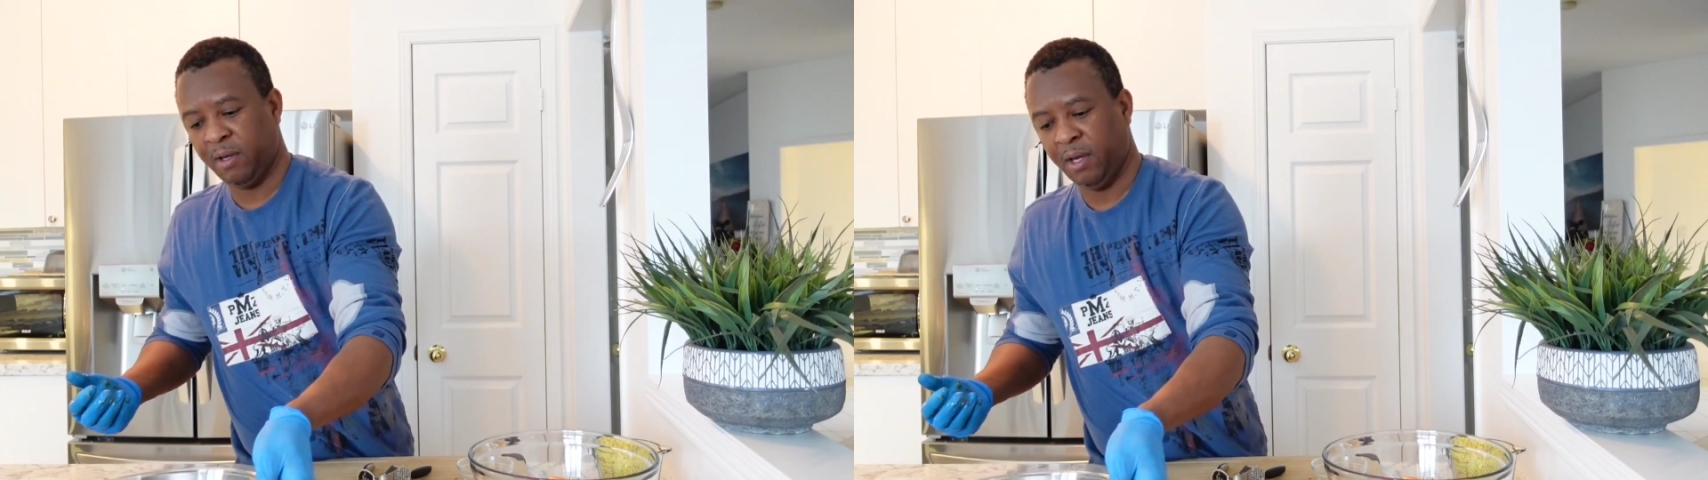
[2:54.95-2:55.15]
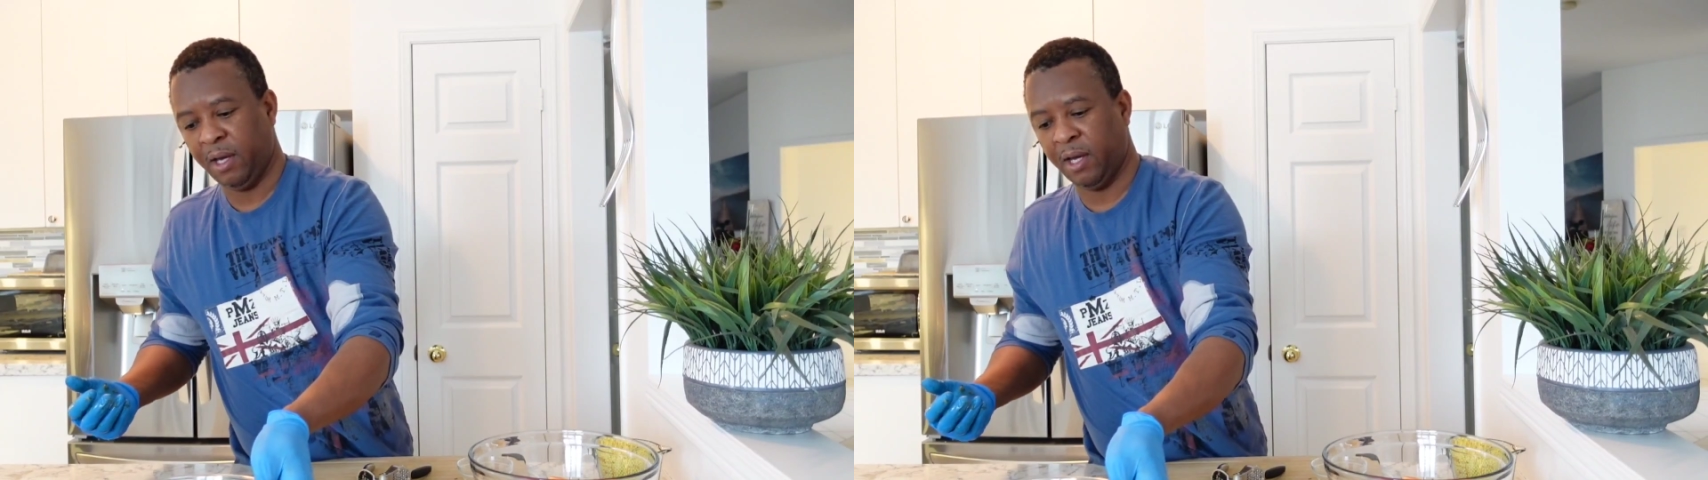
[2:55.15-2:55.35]

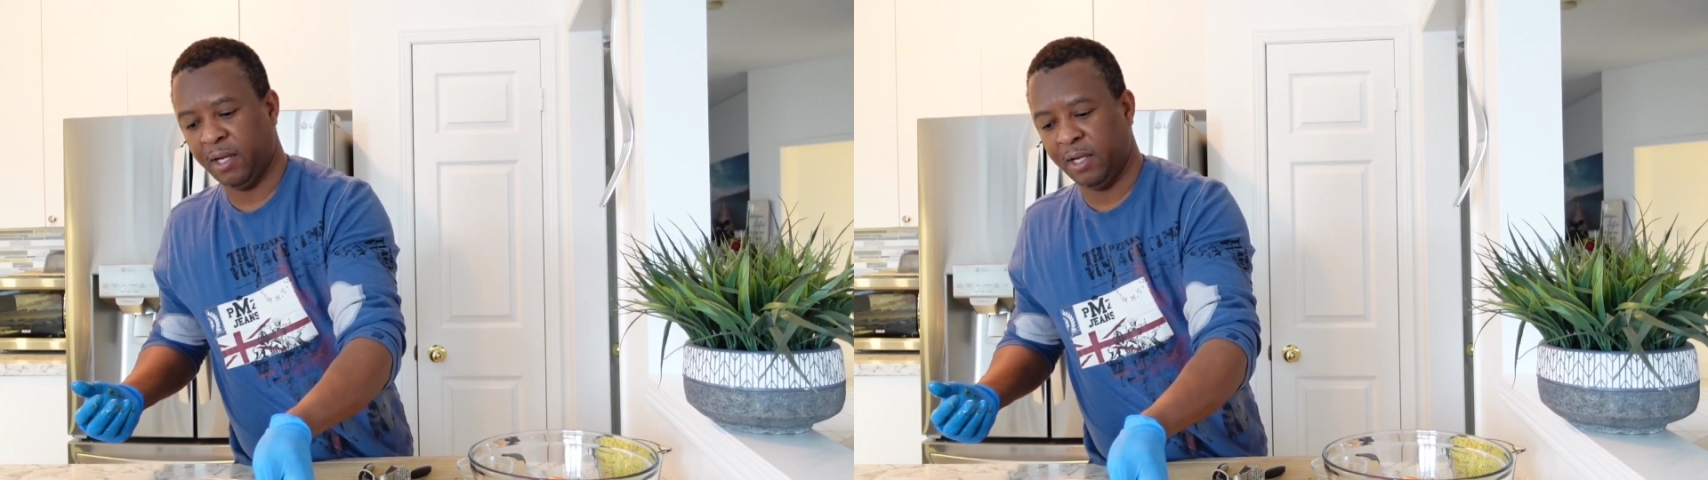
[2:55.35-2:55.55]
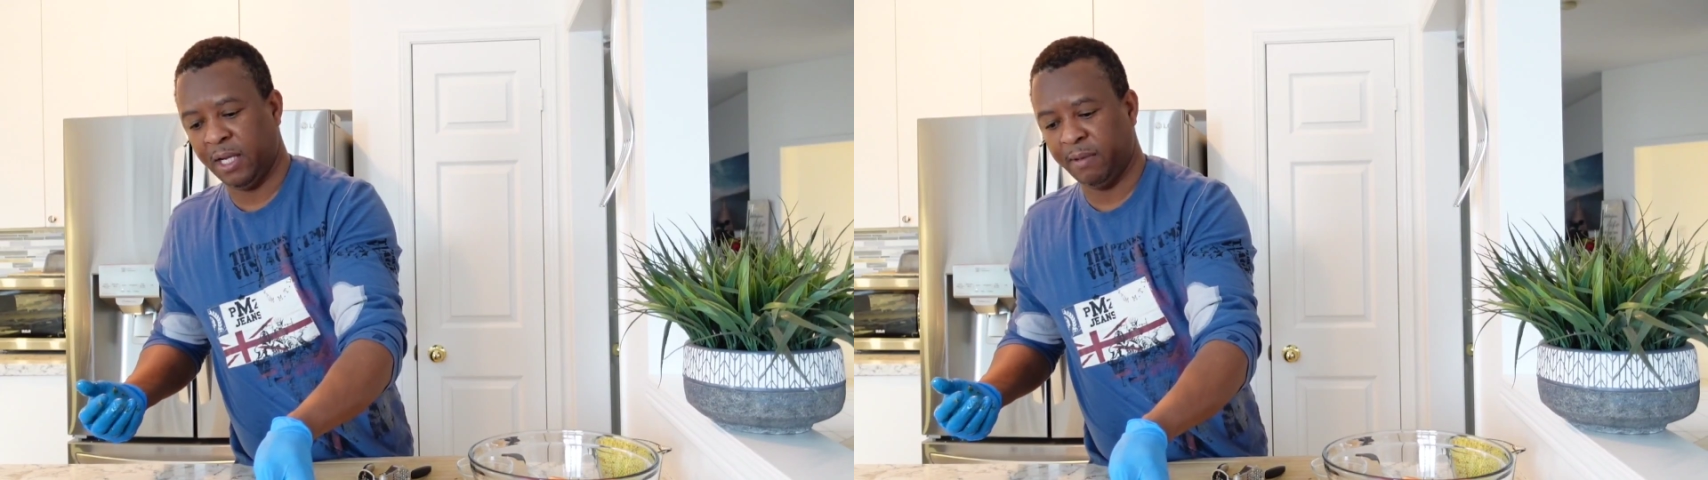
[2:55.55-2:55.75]

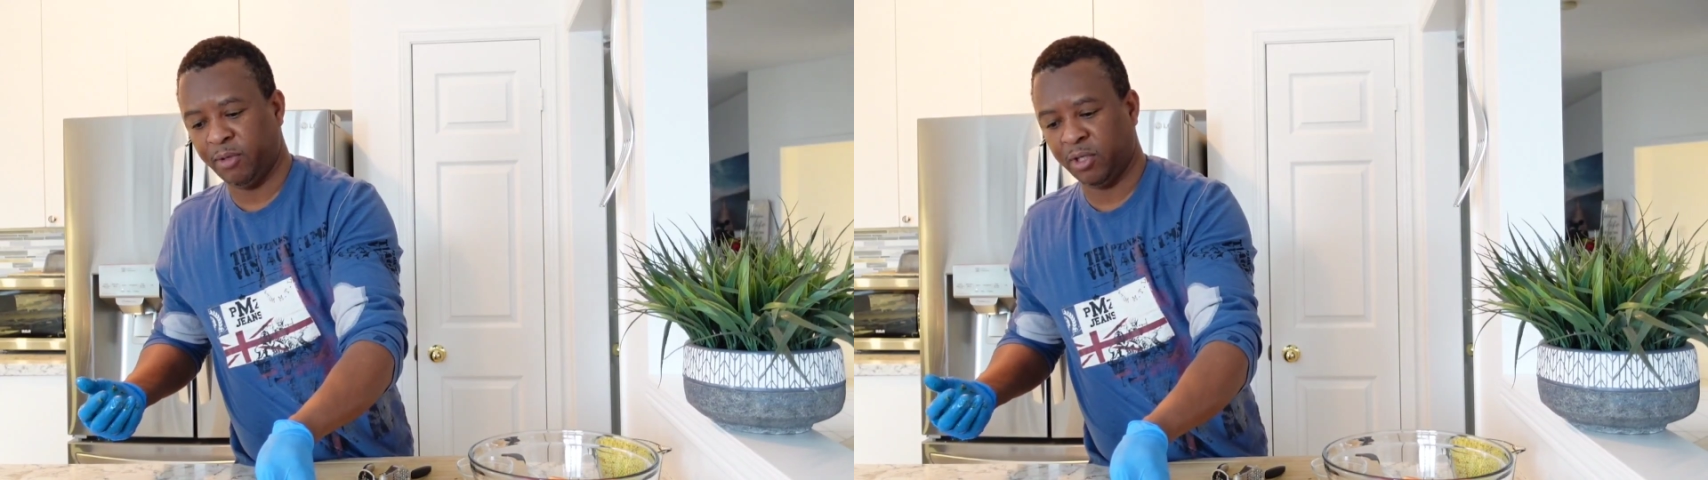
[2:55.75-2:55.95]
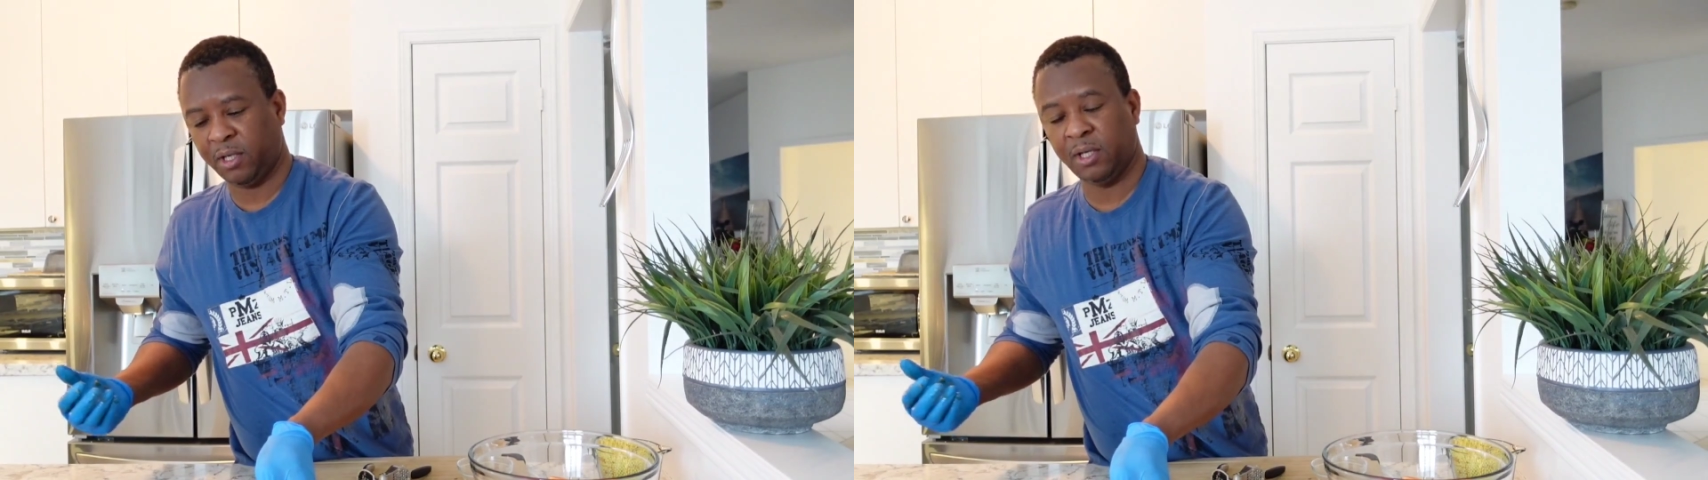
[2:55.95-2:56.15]
and then I'm
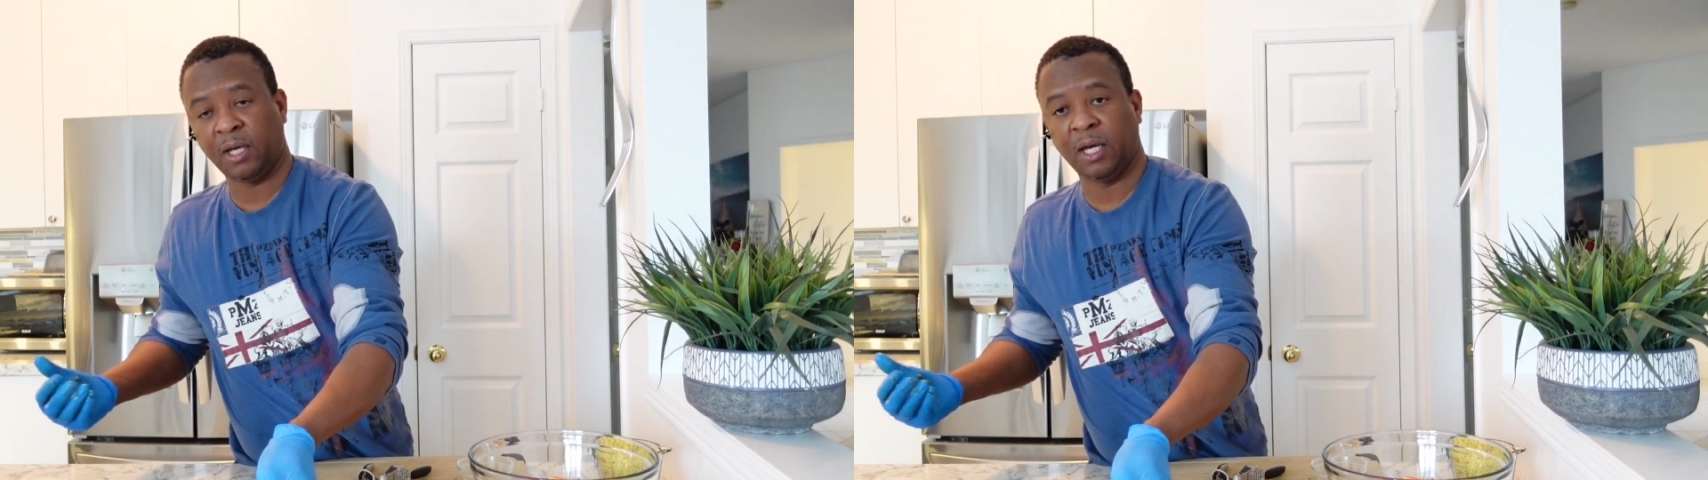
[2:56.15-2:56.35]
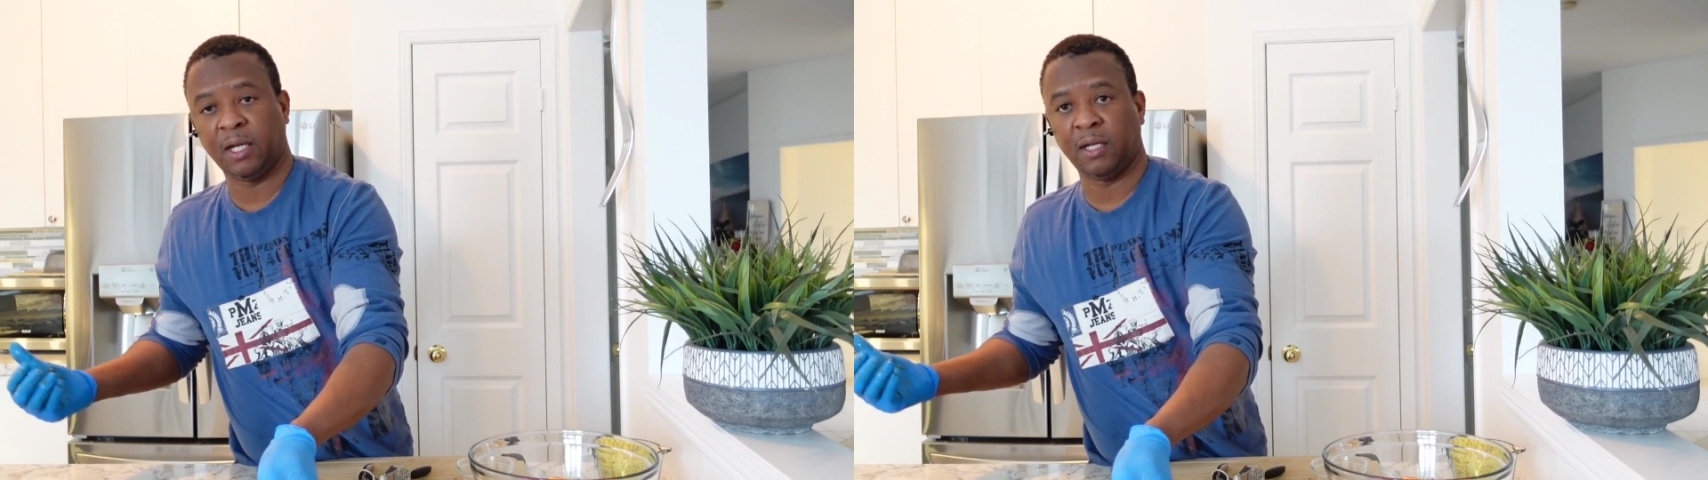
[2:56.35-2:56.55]
just going to
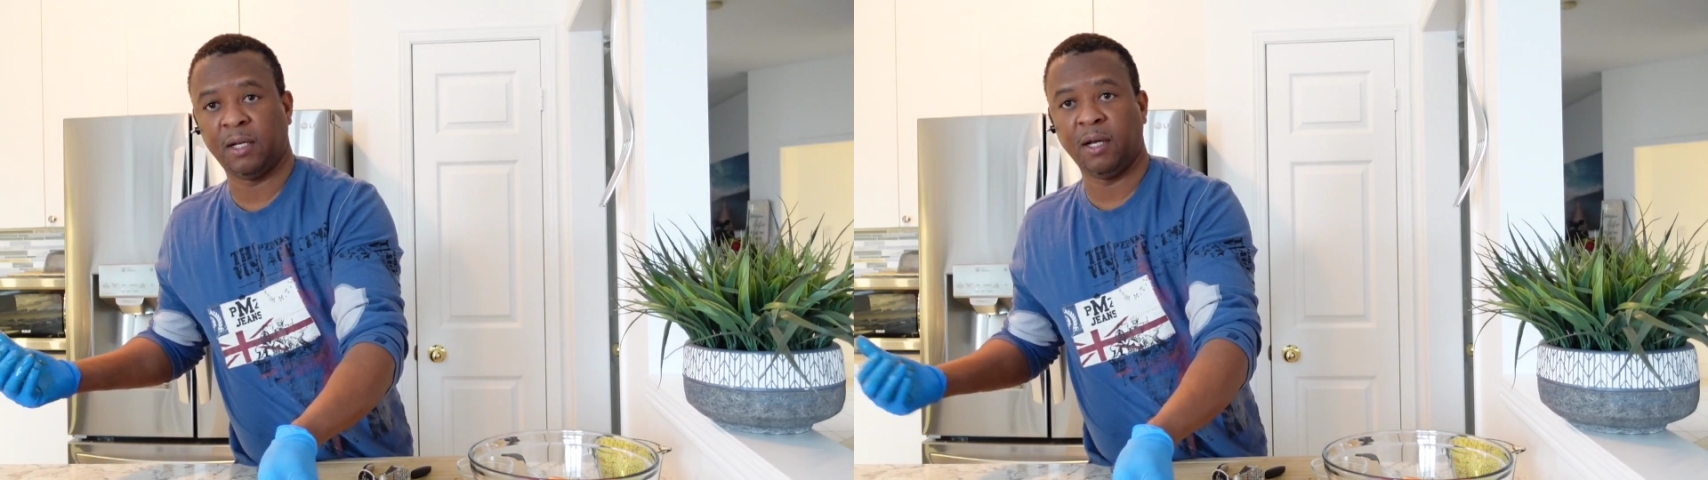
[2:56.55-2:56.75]
get it